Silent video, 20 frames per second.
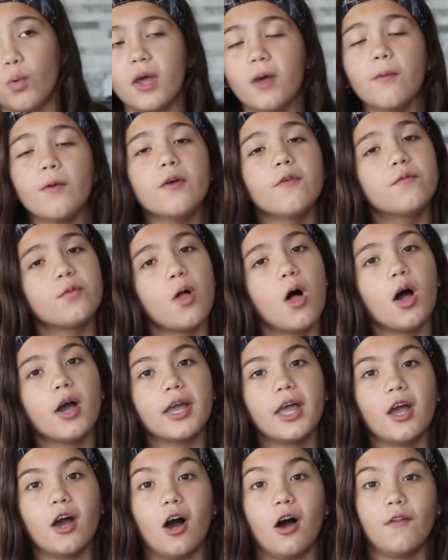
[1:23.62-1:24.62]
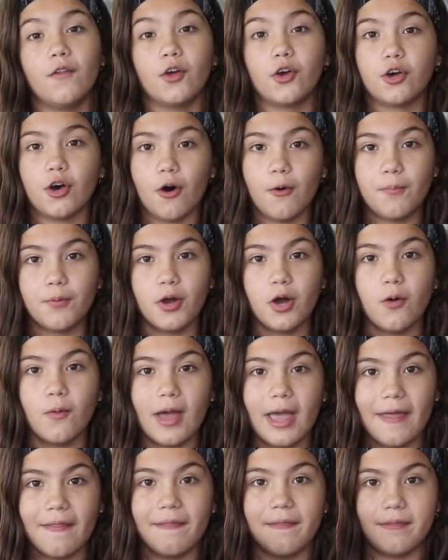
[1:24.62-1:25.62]
we were vlogging on the
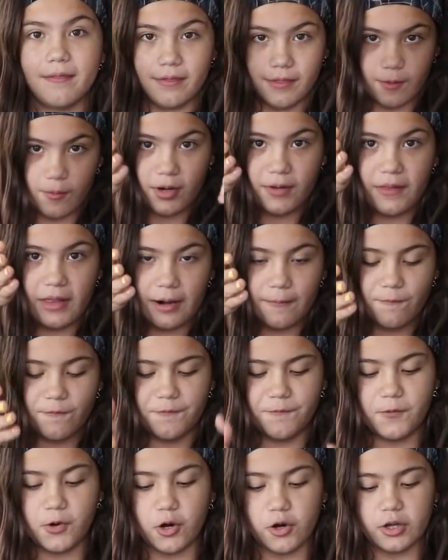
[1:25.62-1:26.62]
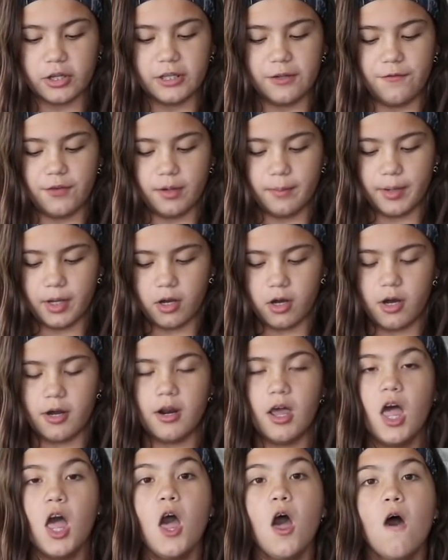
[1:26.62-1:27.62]
GoPro and the one that I'm currently filming
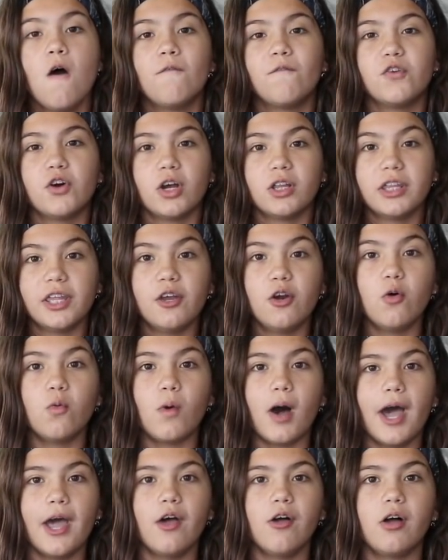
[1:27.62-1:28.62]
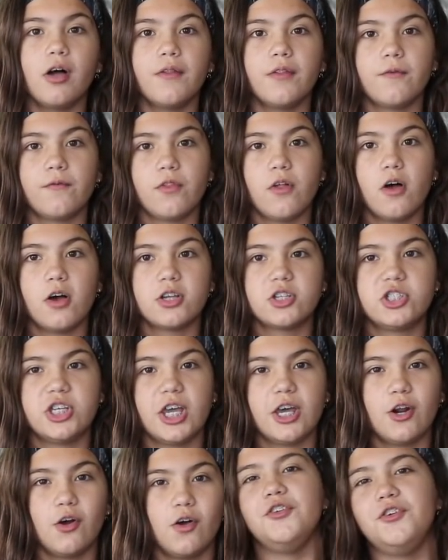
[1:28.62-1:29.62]
on for a little while on the vlog
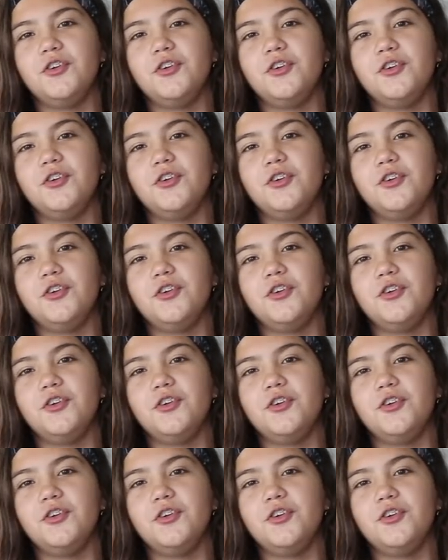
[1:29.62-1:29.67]
channel.